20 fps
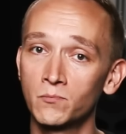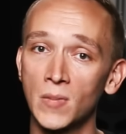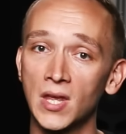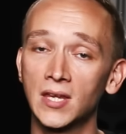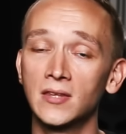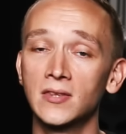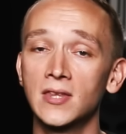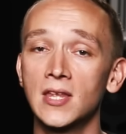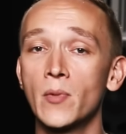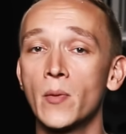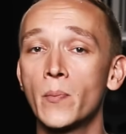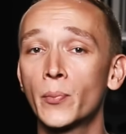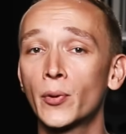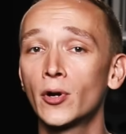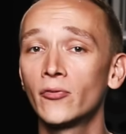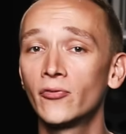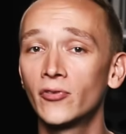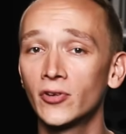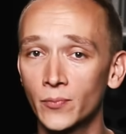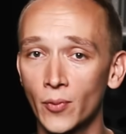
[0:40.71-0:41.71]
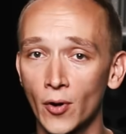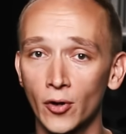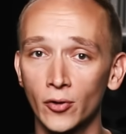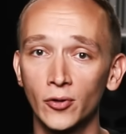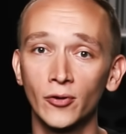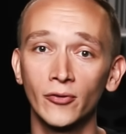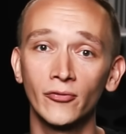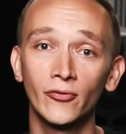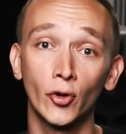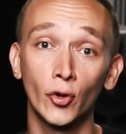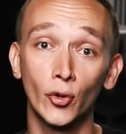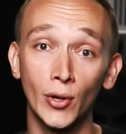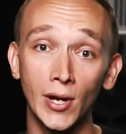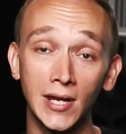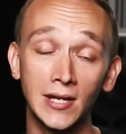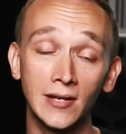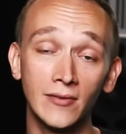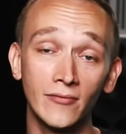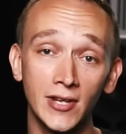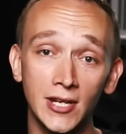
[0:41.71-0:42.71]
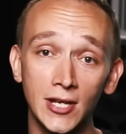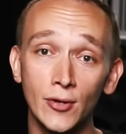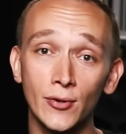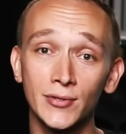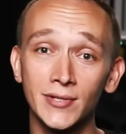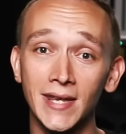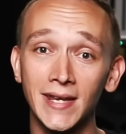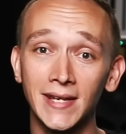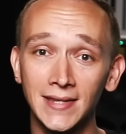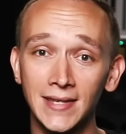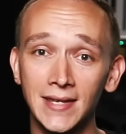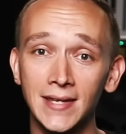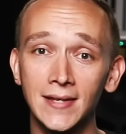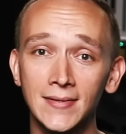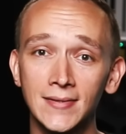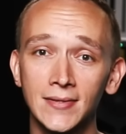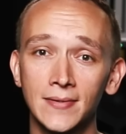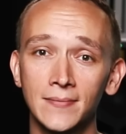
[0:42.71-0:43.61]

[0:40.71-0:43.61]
making them a perfect partner for creating videos like these.